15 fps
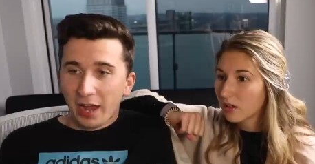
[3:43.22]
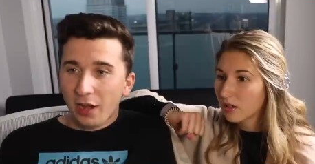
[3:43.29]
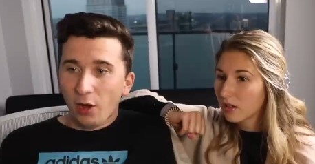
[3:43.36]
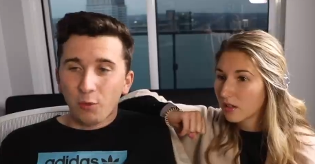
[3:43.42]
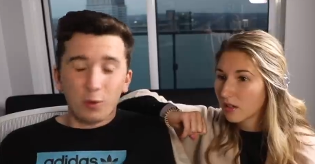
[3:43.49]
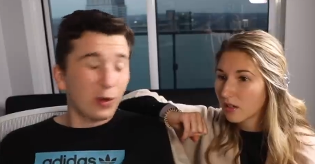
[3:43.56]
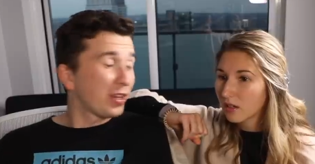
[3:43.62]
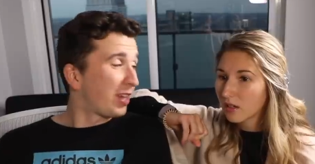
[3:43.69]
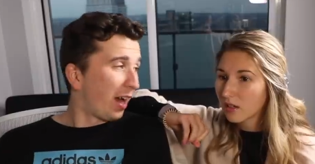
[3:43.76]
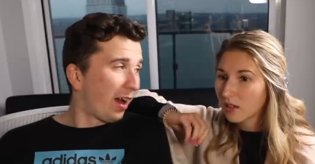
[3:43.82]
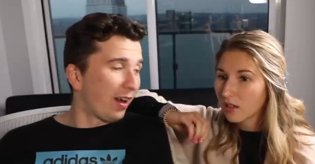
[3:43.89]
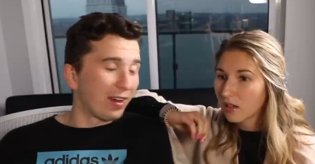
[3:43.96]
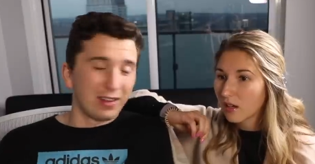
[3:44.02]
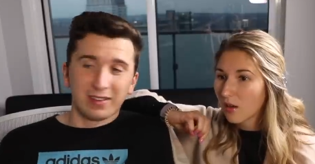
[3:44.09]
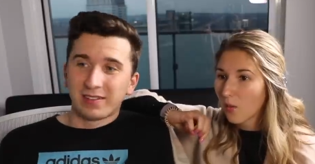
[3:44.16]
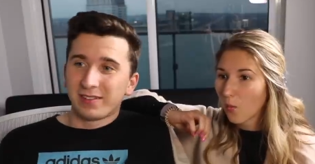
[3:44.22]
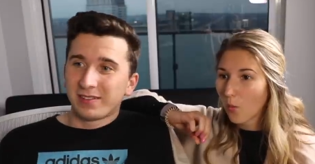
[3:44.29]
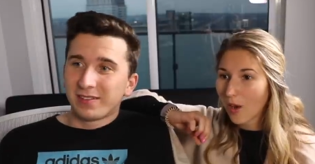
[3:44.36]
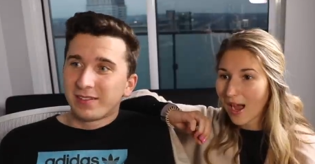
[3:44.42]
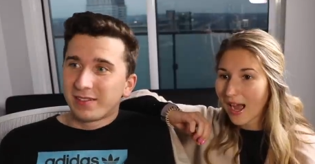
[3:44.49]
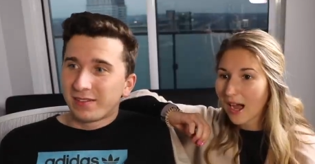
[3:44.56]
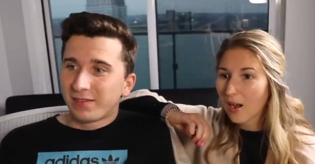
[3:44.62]
Speaker 1: I know. We're young.
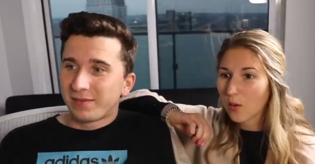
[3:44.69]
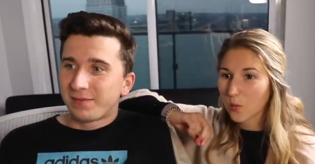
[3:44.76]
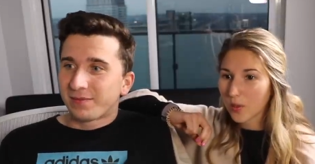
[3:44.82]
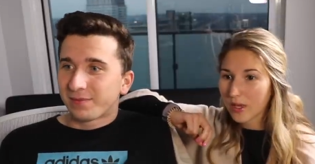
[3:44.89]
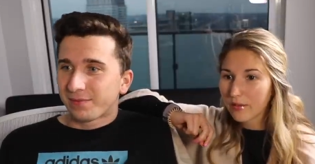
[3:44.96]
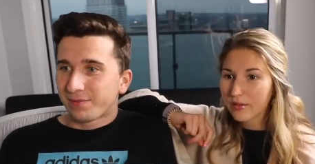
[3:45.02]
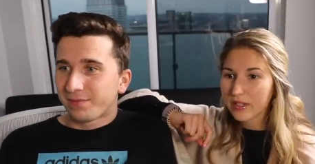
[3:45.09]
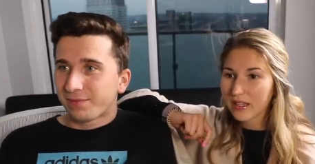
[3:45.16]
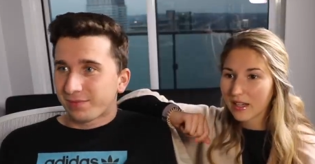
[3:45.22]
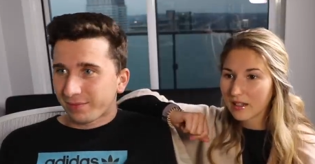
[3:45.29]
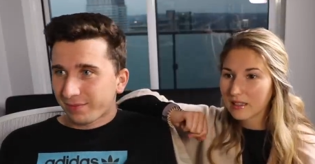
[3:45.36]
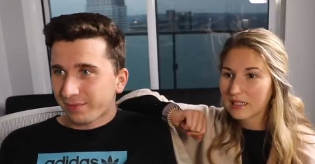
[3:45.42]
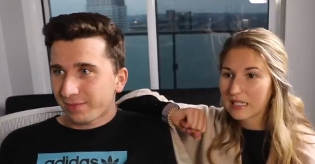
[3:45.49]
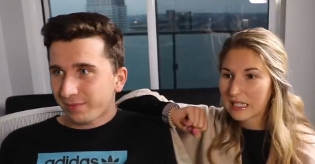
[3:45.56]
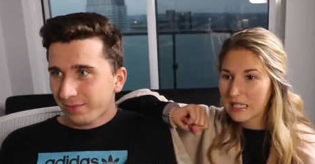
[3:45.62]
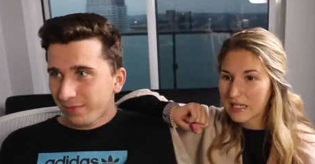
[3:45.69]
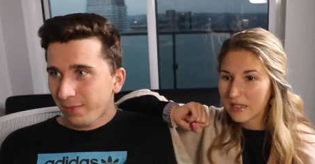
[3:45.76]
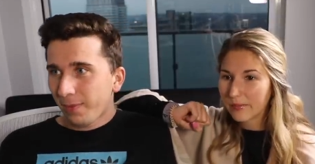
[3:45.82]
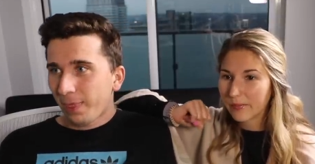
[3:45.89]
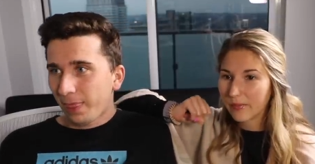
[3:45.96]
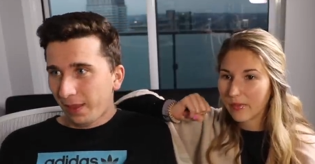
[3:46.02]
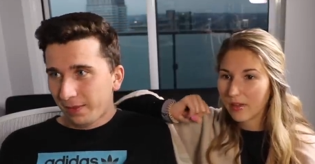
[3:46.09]
Speaker 2: Wow. We have a young team.
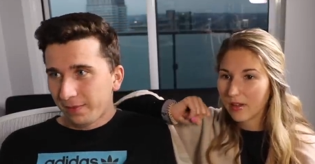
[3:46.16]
